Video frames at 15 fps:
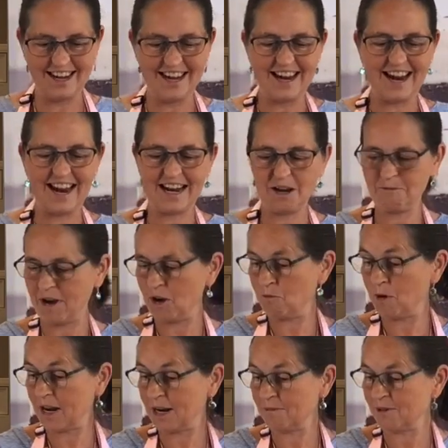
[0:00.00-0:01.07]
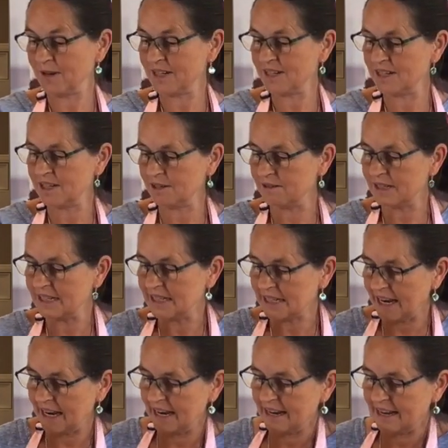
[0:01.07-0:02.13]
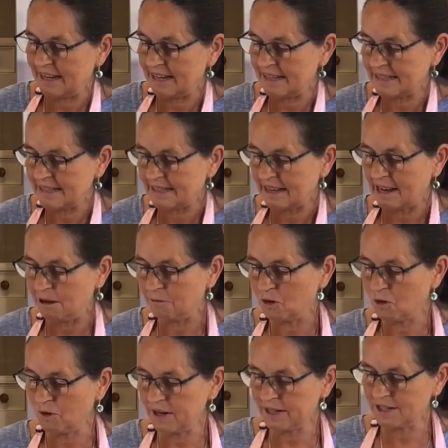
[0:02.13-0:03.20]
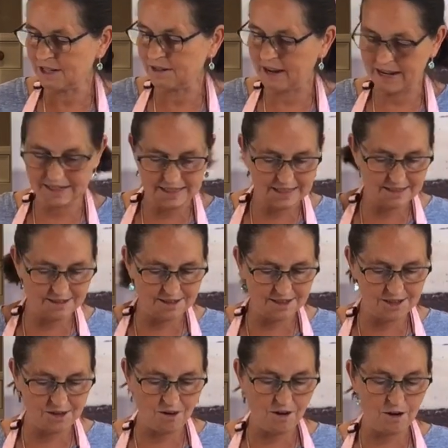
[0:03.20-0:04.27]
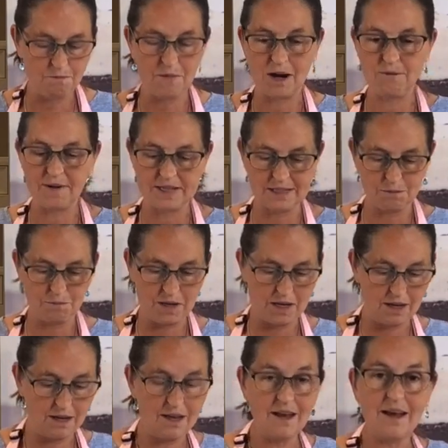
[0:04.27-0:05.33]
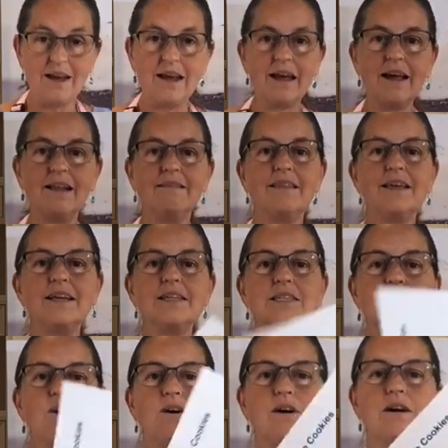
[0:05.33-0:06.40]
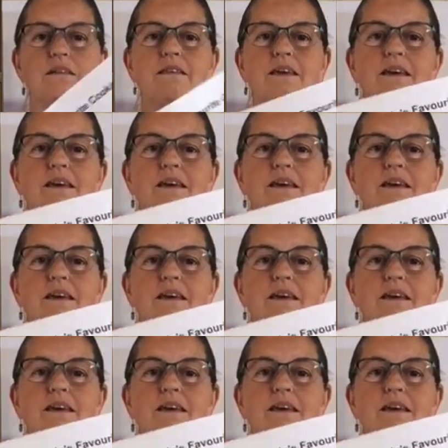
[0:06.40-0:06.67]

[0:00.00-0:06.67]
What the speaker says: Anyway, what I'm going to do today is I'm going to get started on my recipe, and these are the